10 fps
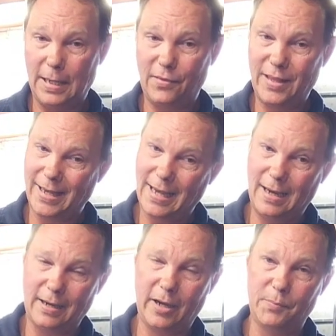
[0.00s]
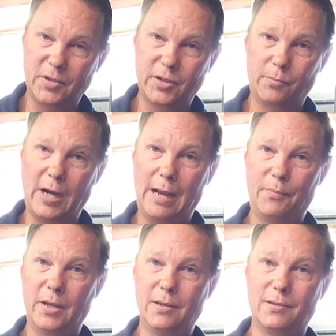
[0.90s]
they got hung up in some
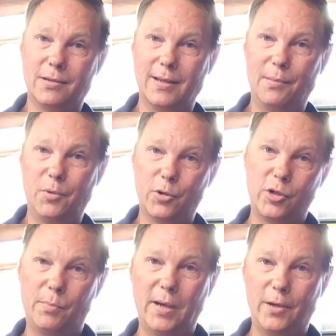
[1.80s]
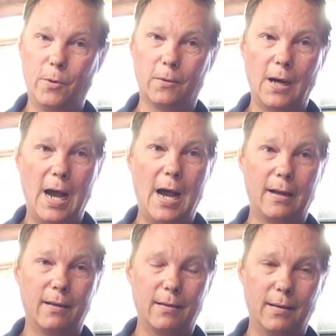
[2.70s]
rapids and got pushed up onto a
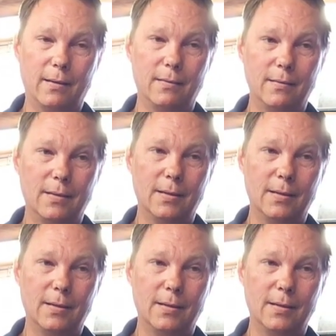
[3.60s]
rock, and